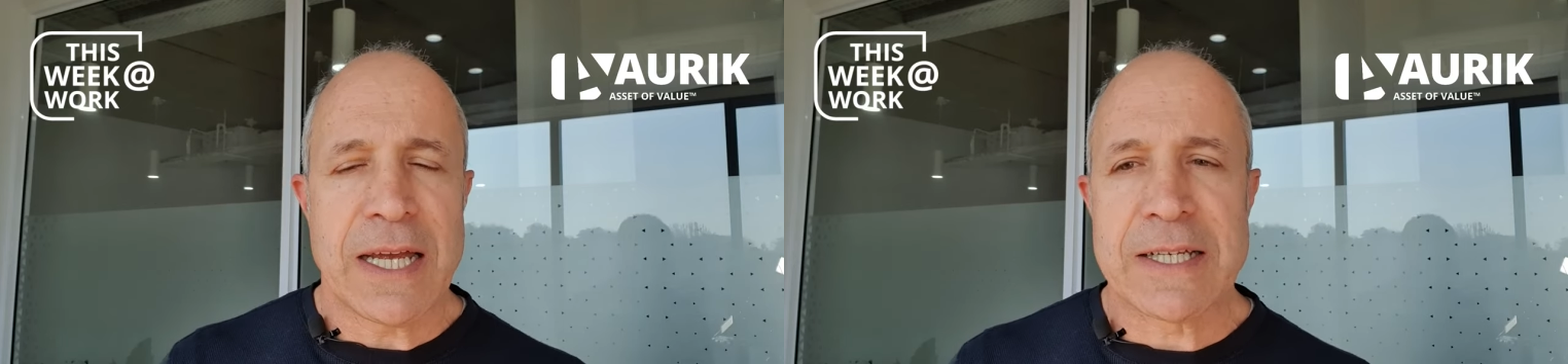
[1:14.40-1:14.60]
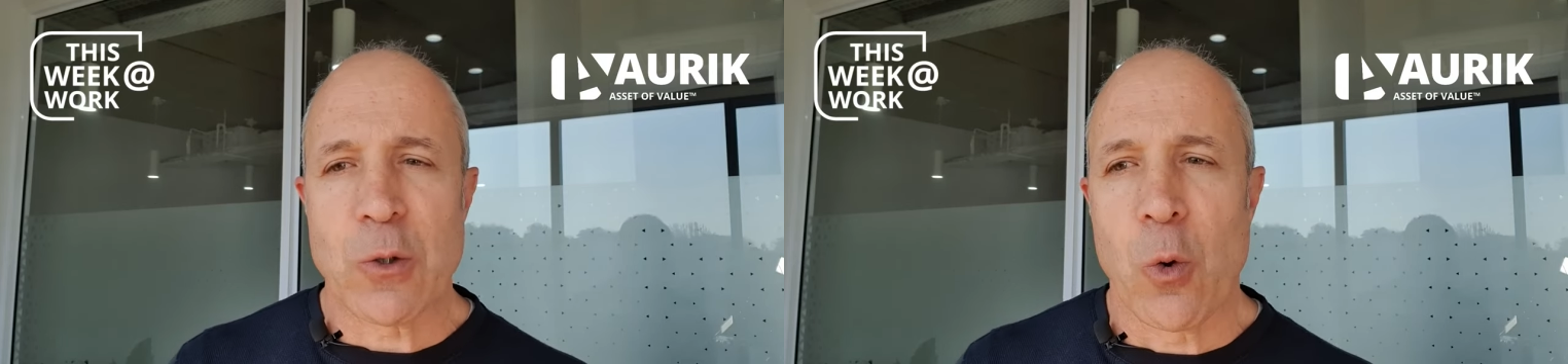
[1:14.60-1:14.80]

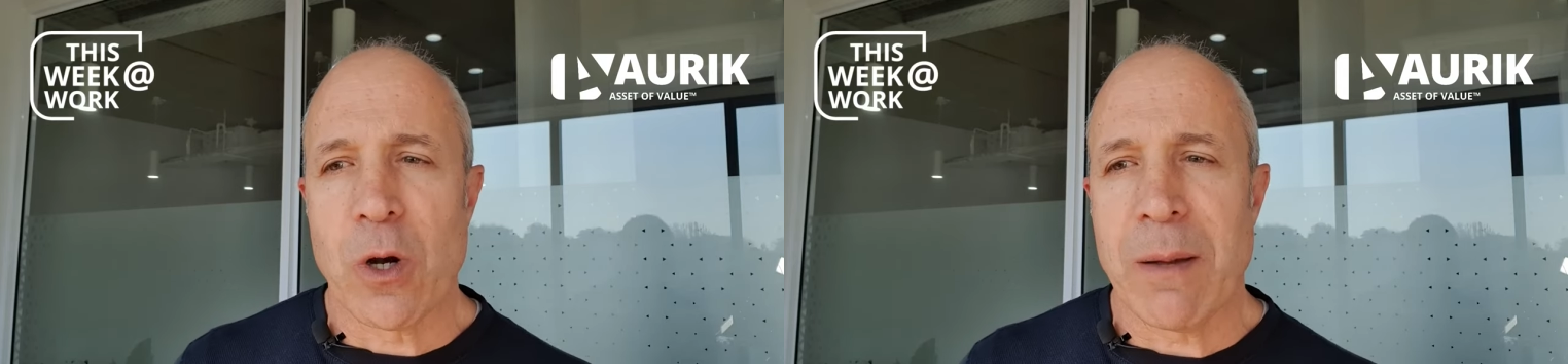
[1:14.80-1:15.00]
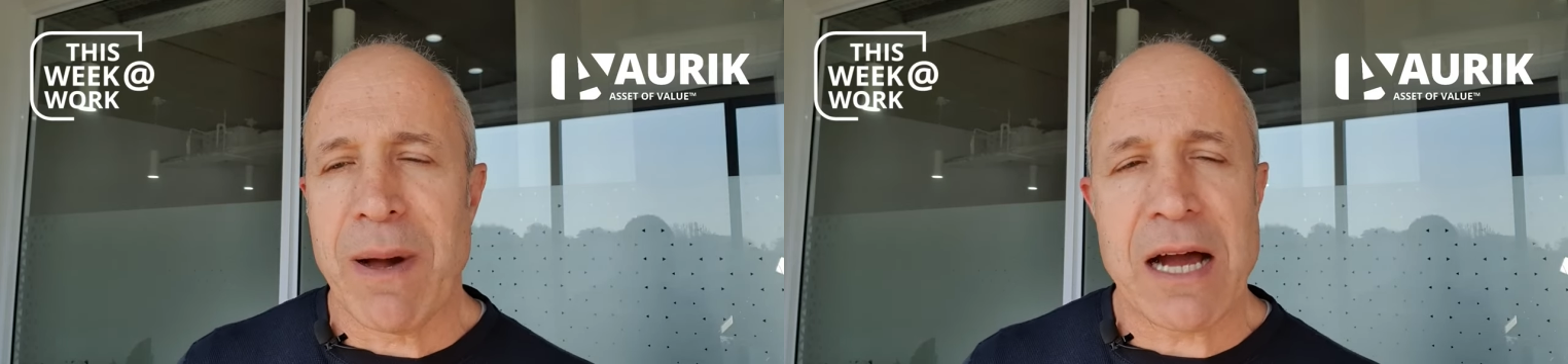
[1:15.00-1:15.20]
is
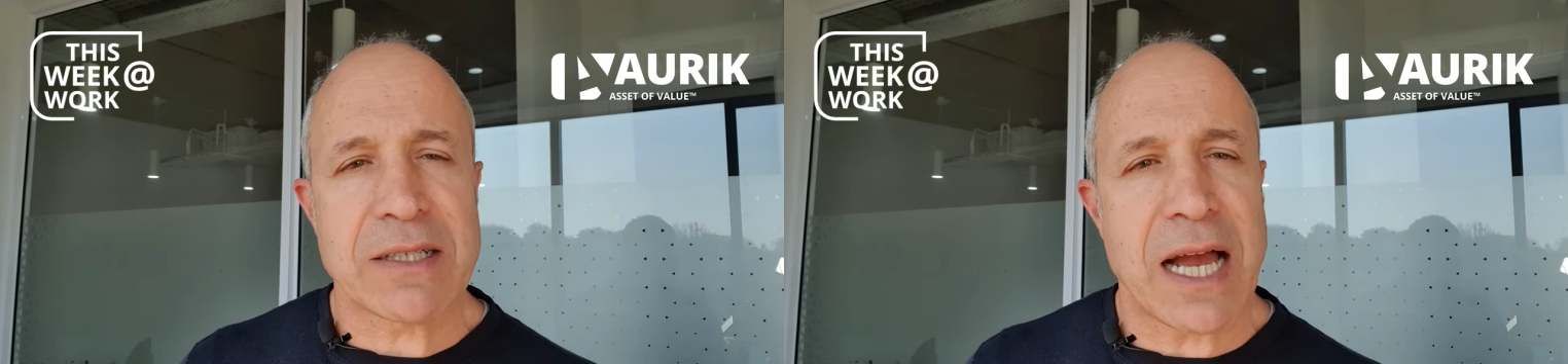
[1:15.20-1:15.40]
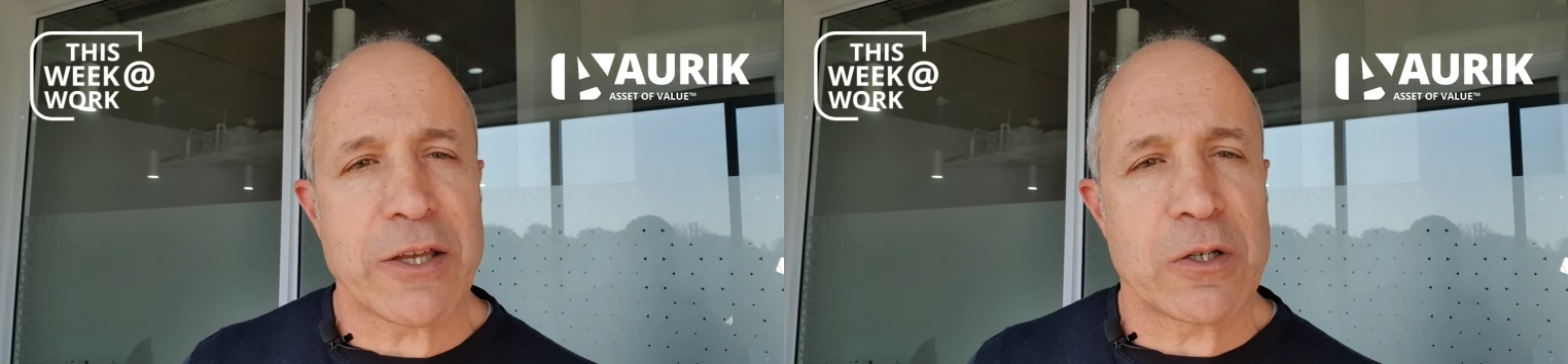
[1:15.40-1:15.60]
all
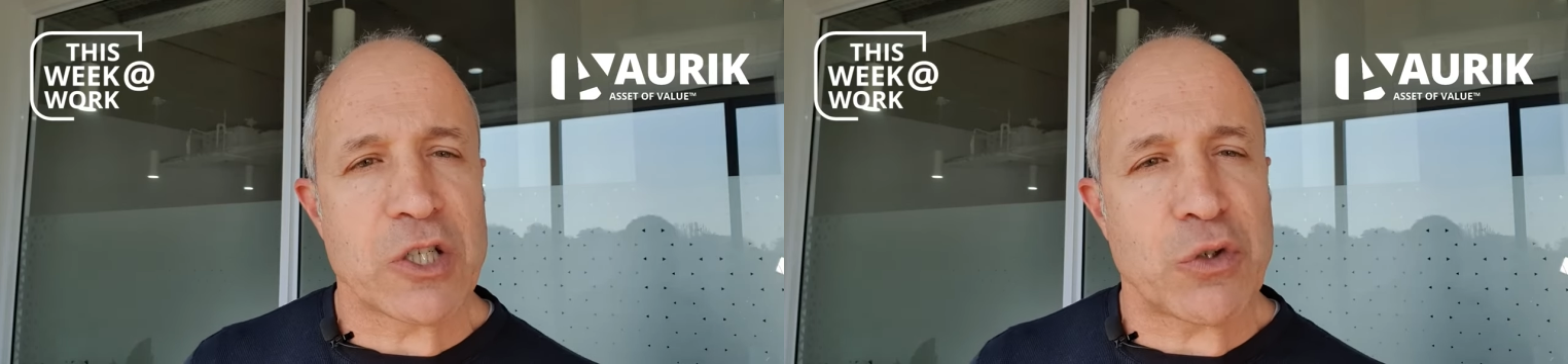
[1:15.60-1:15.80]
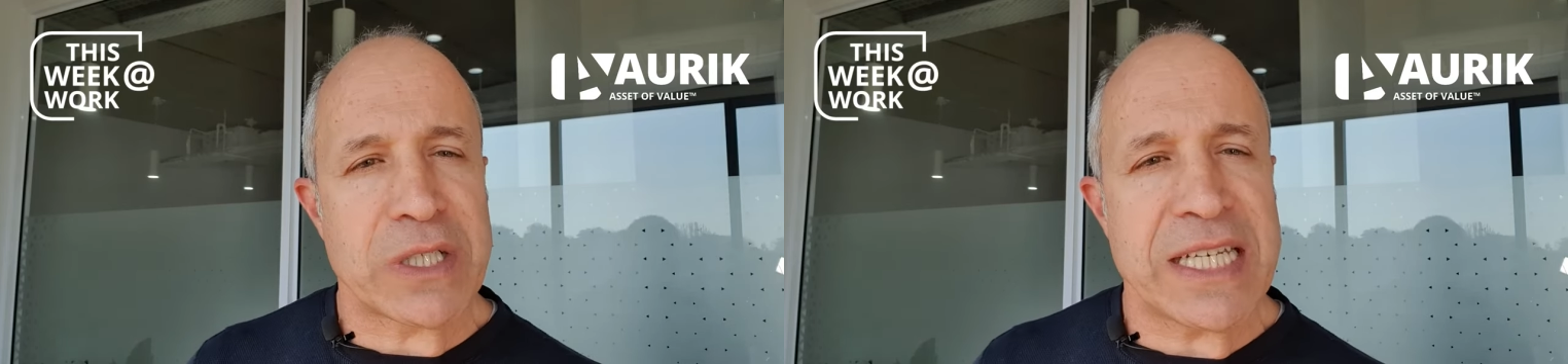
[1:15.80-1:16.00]
about how you
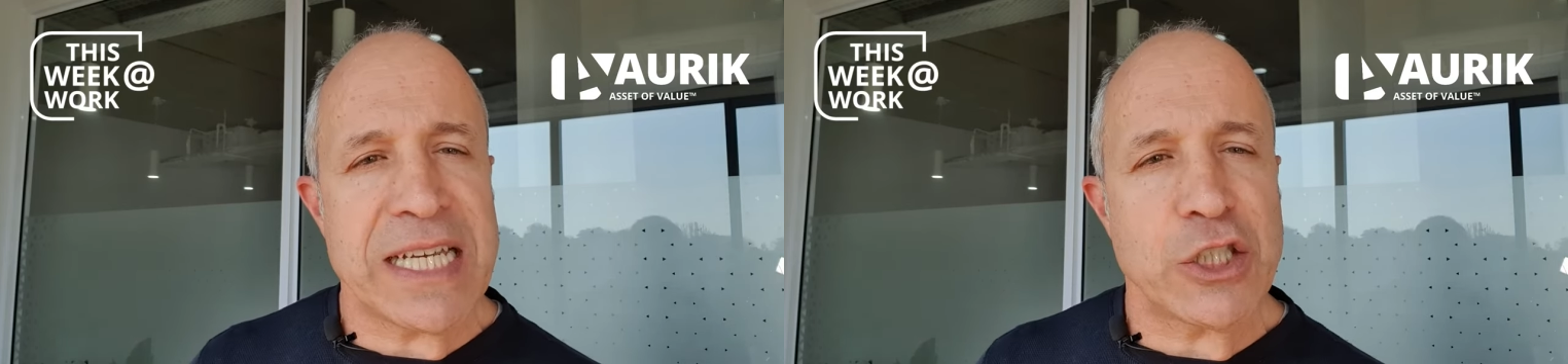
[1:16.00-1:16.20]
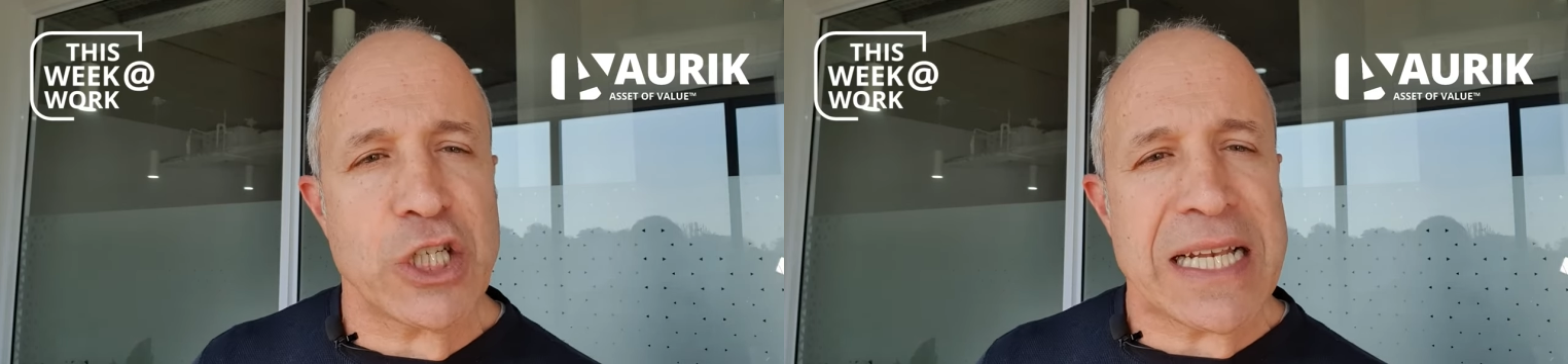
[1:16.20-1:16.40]

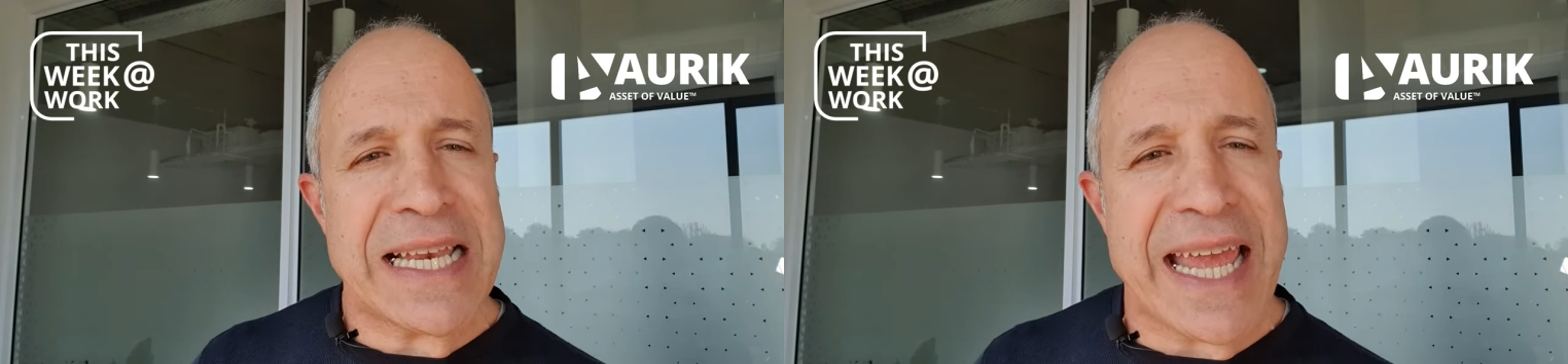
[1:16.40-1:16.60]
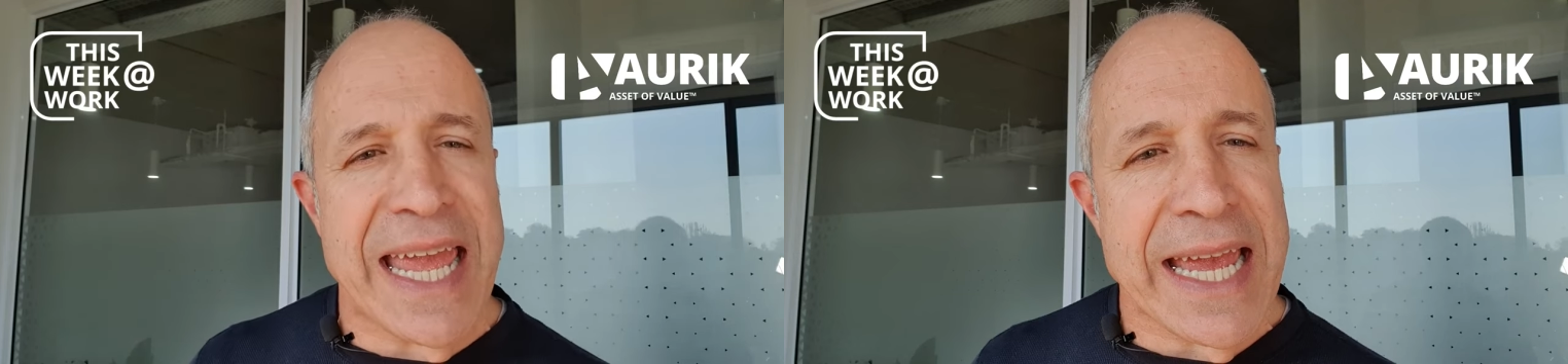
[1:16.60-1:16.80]
strategically